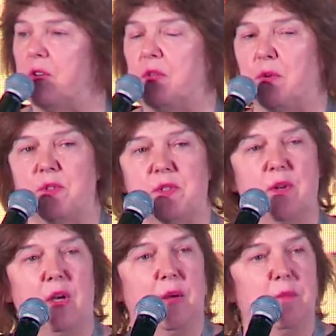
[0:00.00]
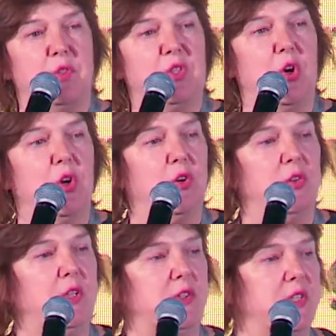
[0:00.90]
There was talk
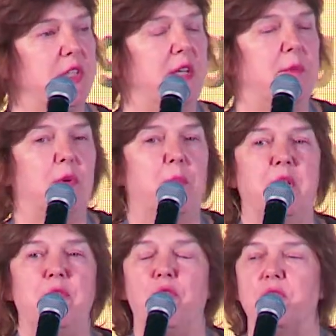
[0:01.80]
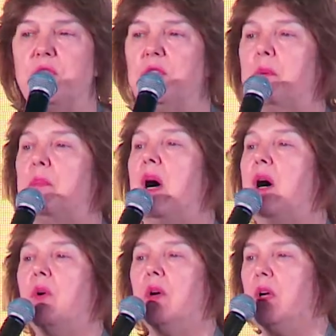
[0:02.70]
earlier today about metaphors too, the
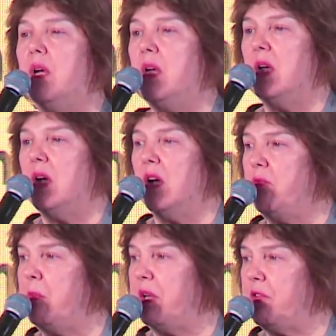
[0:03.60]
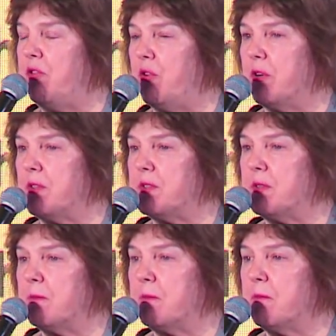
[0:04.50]
power of metaphors.